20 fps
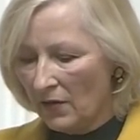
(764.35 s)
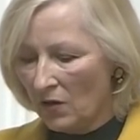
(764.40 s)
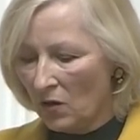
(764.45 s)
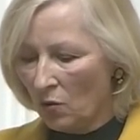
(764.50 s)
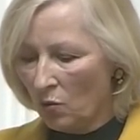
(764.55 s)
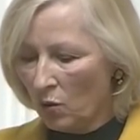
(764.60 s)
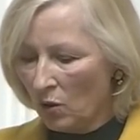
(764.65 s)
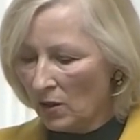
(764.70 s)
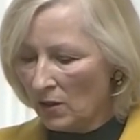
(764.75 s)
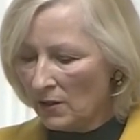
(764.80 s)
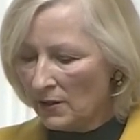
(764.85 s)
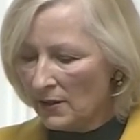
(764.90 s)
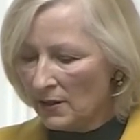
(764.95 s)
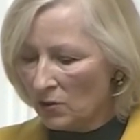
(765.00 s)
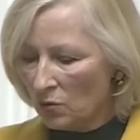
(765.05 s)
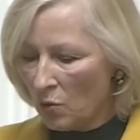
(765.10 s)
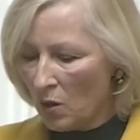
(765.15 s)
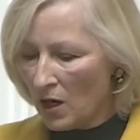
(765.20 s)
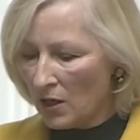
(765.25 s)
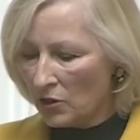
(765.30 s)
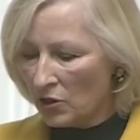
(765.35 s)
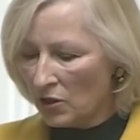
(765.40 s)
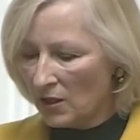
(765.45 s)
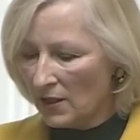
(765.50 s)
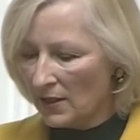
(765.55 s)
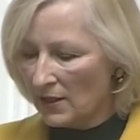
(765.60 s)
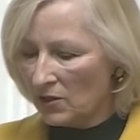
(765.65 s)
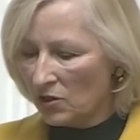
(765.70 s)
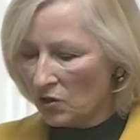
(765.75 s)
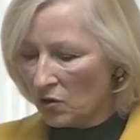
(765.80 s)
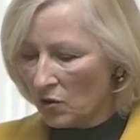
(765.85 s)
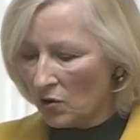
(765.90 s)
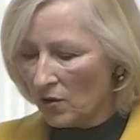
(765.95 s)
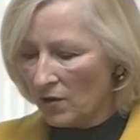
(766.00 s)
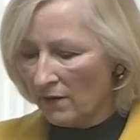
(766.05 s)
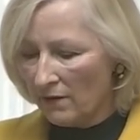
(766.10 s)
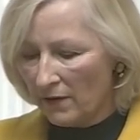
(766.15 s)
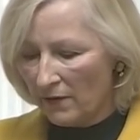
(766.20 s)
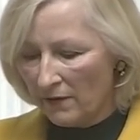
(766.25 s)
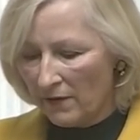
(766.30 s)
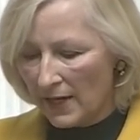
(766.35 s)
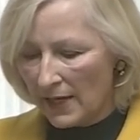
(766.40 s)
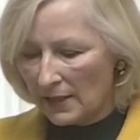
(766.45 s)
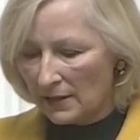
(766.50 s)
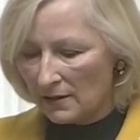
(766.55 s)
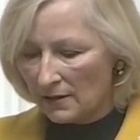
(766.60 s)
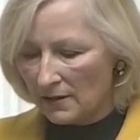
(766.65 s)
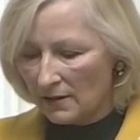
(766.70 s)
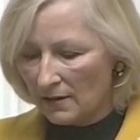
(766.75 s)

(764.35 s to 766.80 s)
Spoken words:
The world is watching this turn of events."